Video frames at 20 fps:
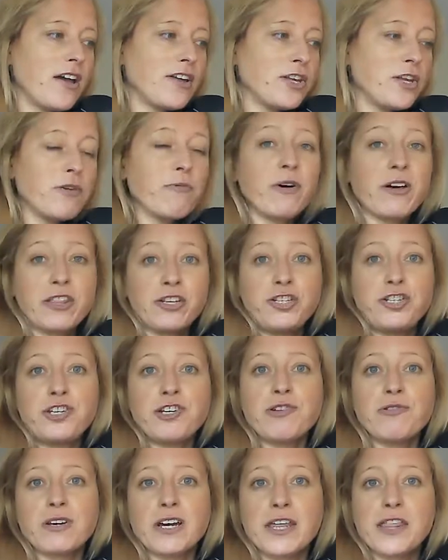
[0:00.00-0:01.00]
you are the
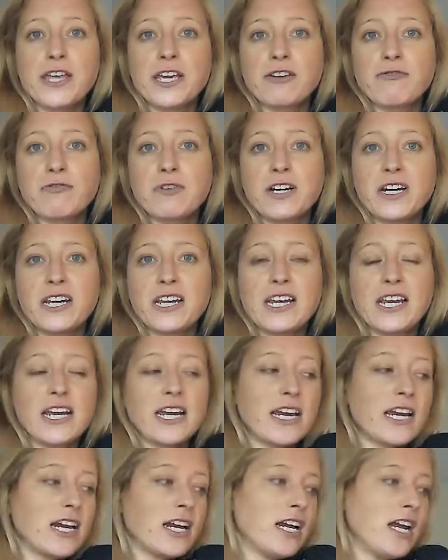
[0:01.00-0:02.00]
tune, I think, really
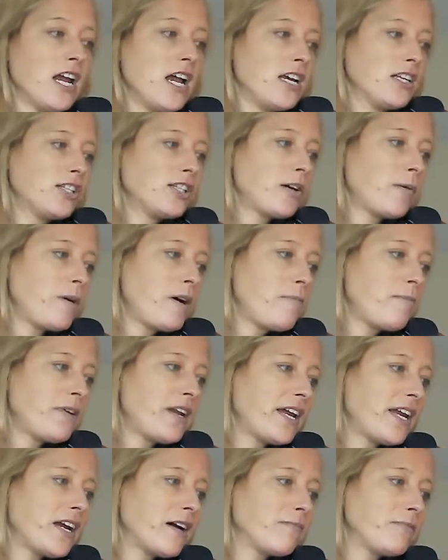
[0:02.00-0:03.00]
here. So I'll
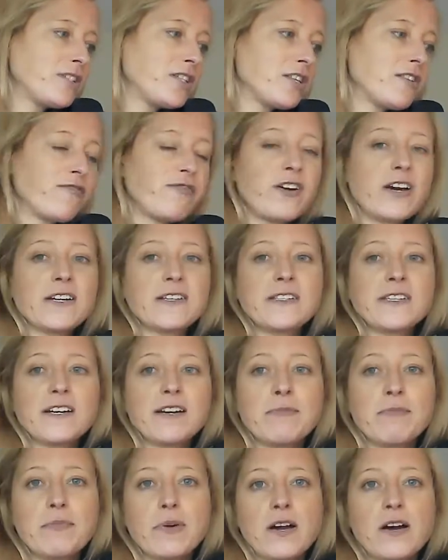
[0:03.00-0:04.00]
play up to the first
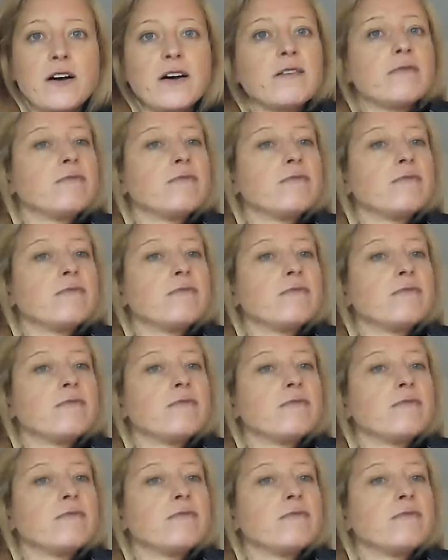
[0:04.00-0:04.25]
time bar.